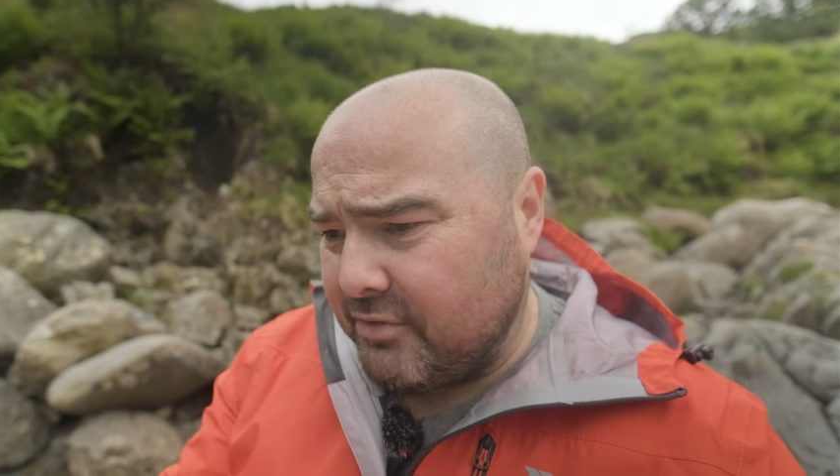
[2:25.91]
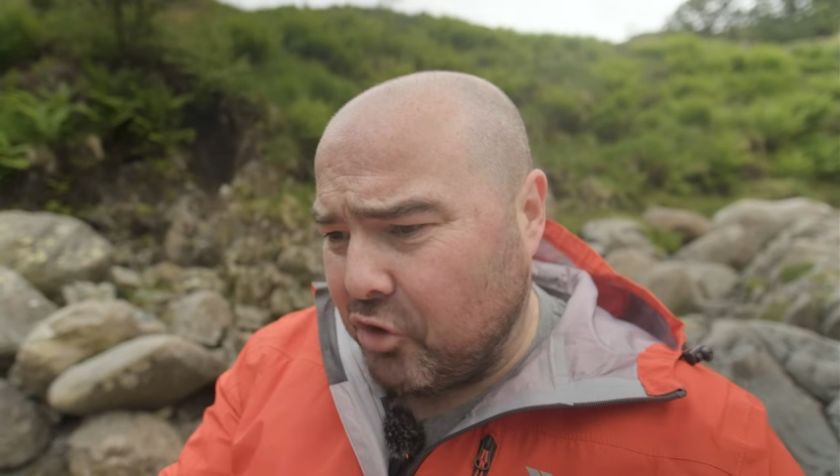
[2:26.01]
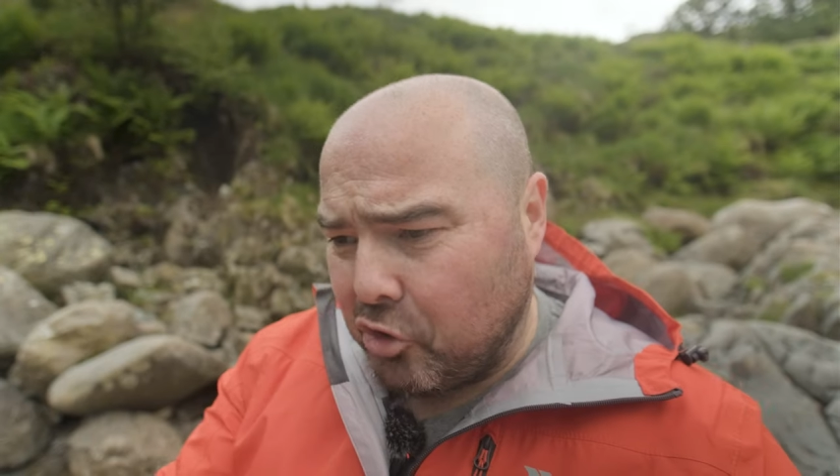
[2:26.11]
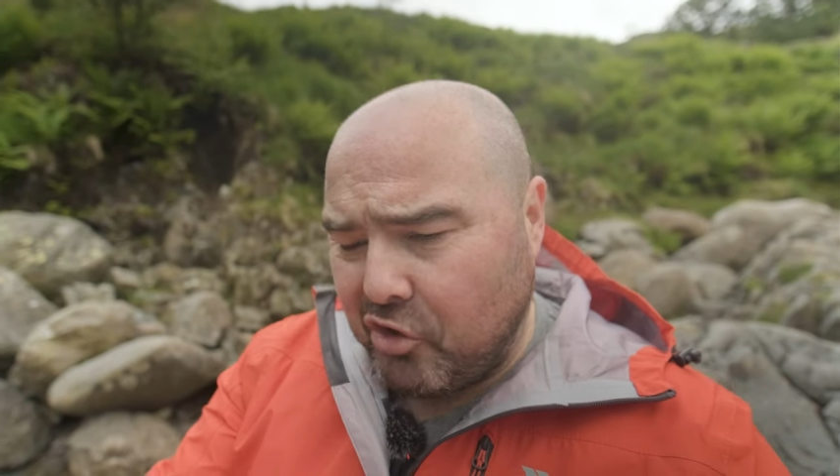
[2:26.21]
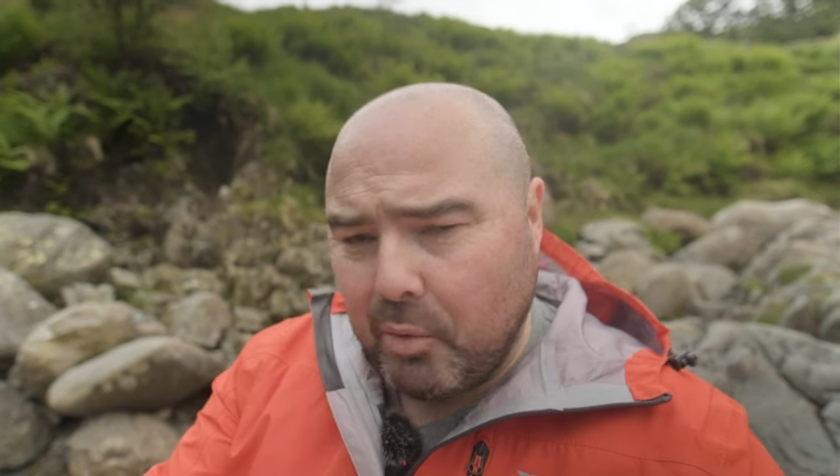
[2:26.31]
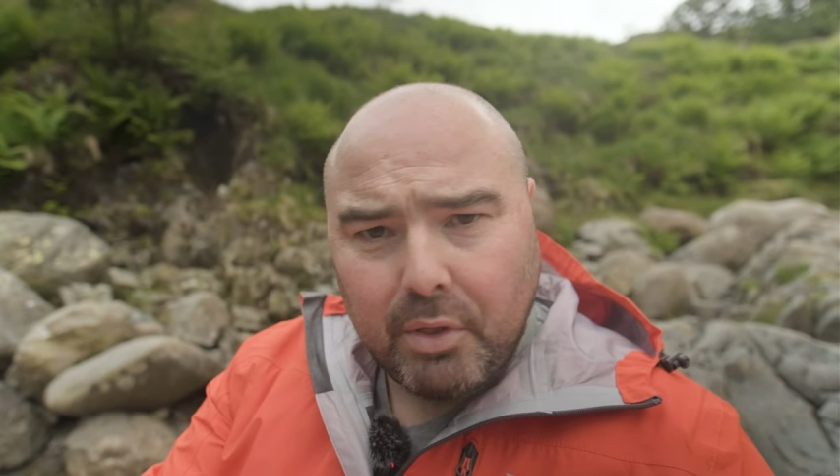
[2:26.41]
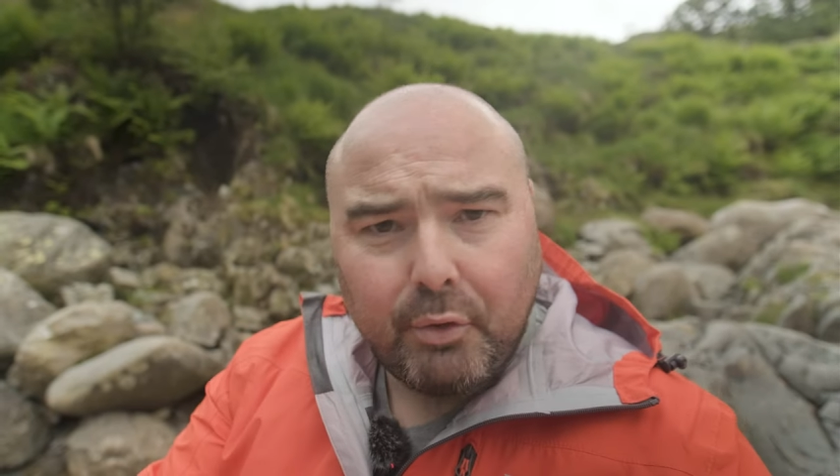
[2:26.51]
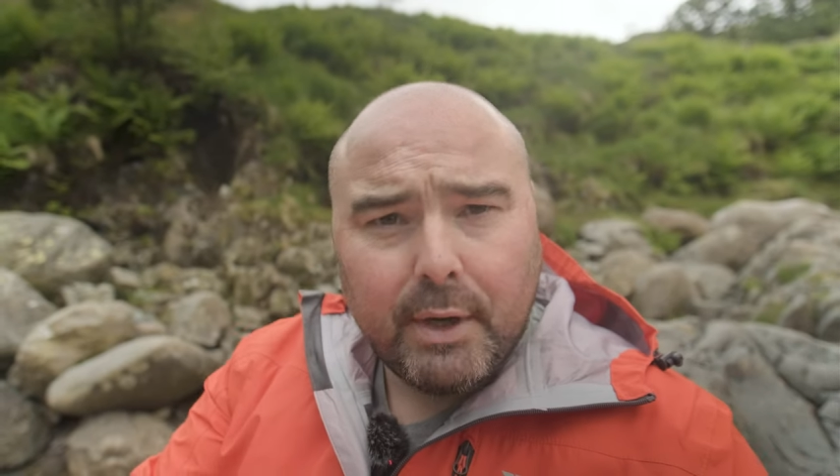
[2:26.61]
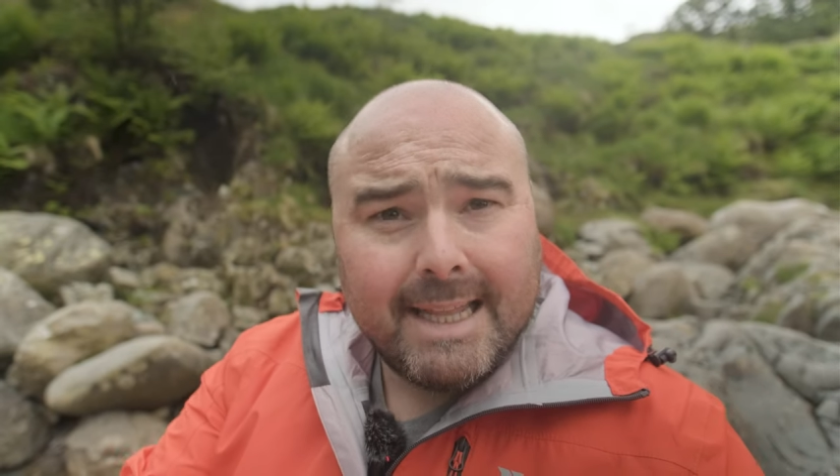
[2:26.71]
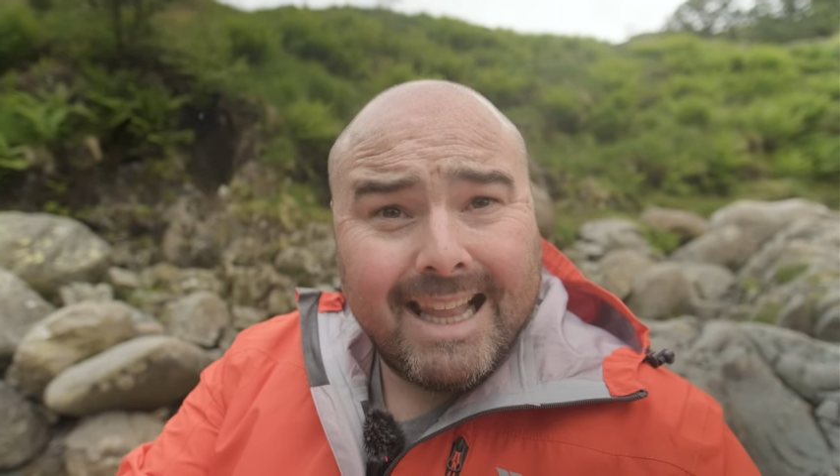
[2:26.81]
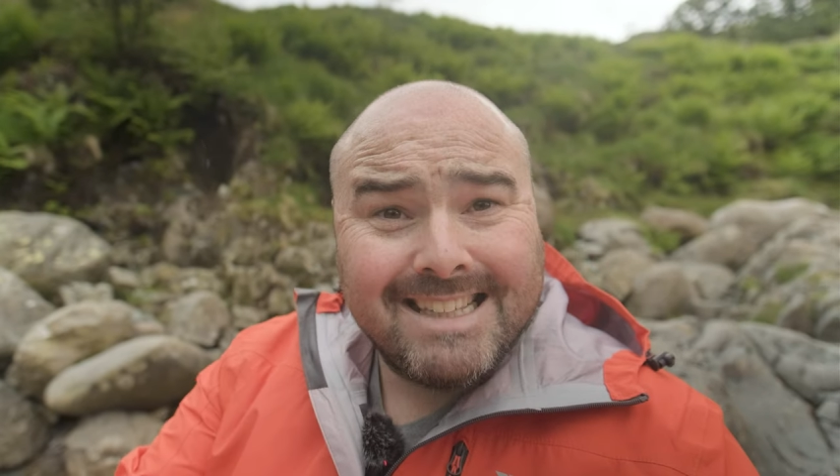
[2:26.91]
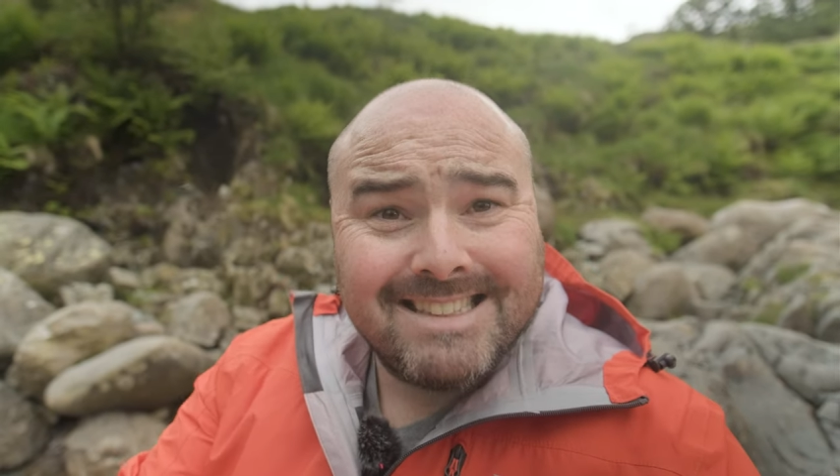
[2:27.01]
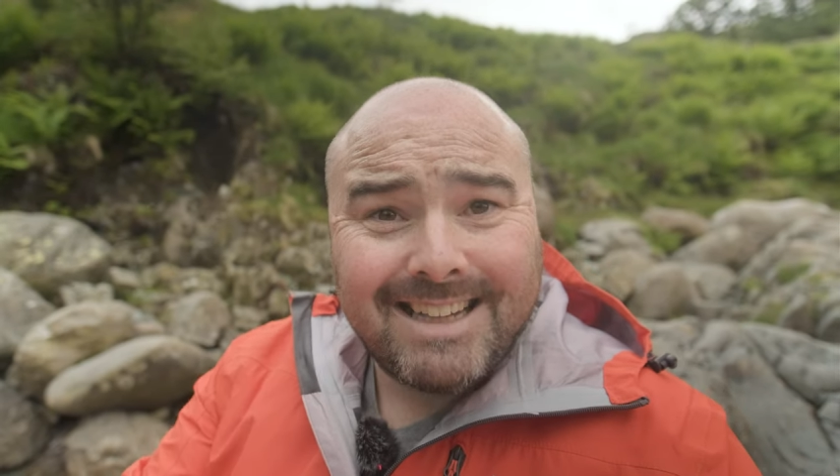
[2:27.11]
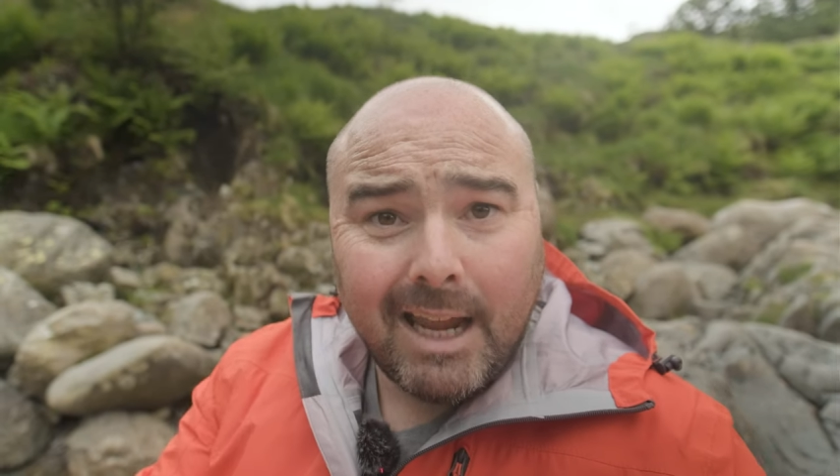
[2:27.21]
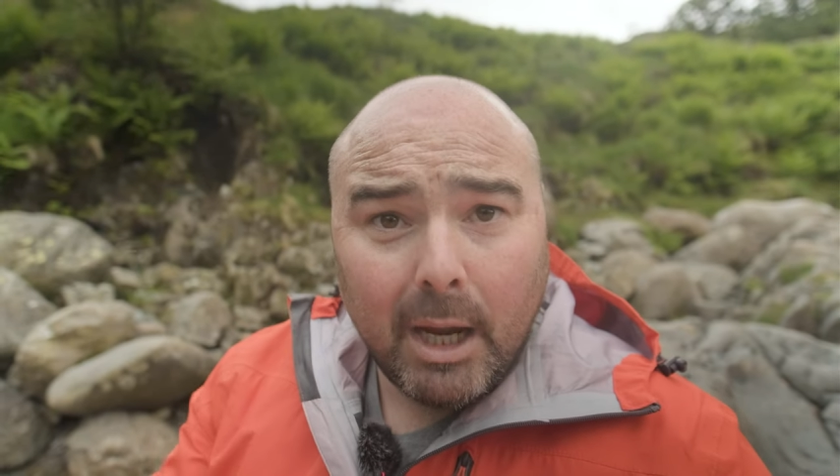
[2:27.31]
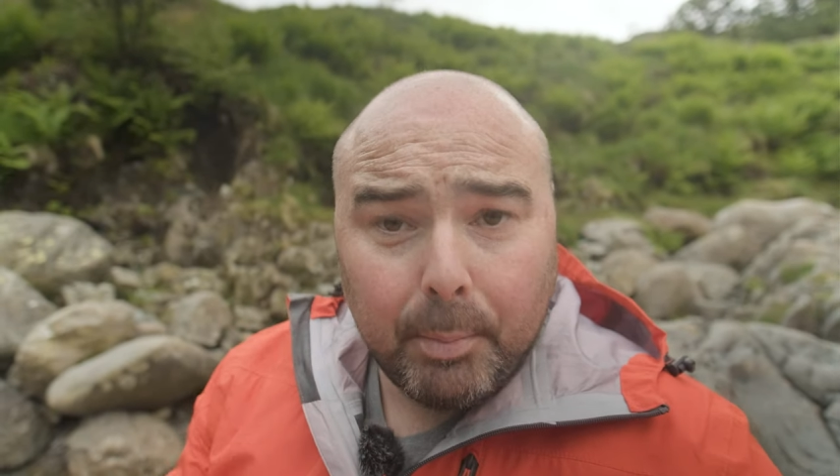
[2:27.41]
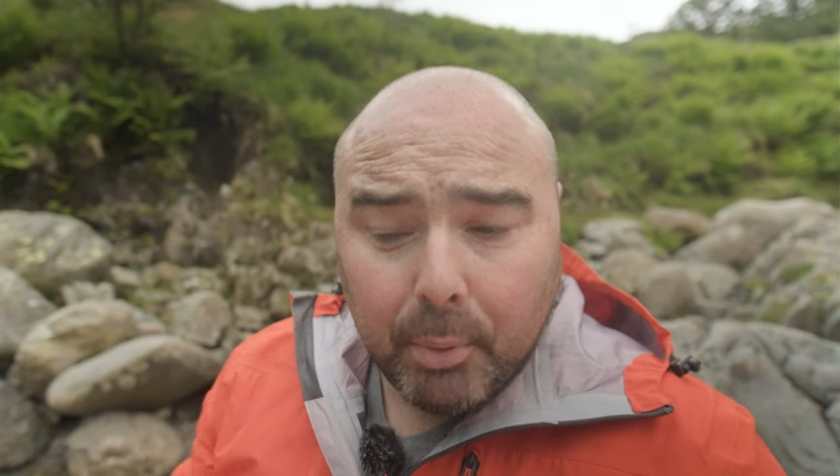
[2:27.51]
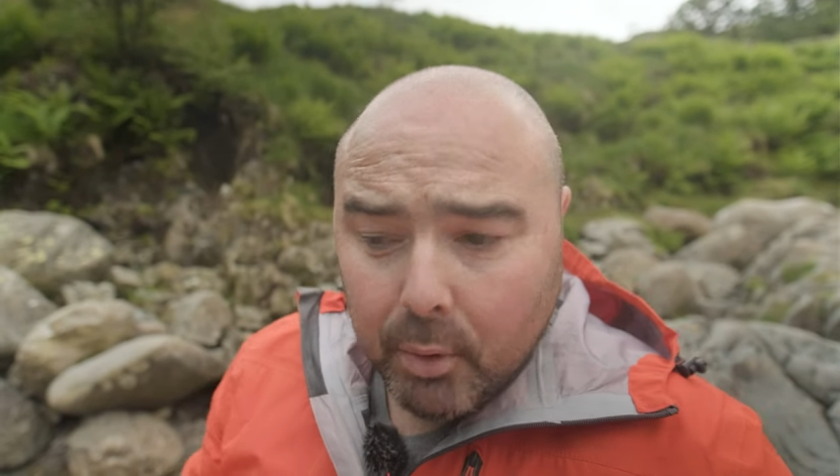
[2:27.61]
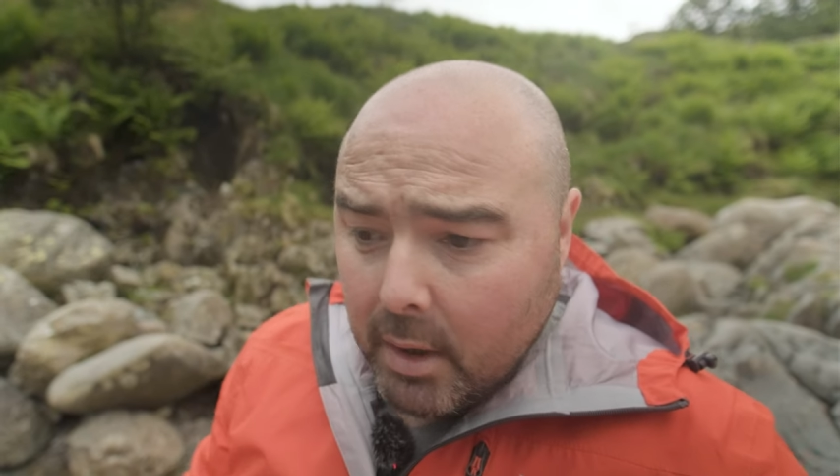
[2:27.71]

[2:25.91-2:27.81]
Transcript: I've took two or three in landscape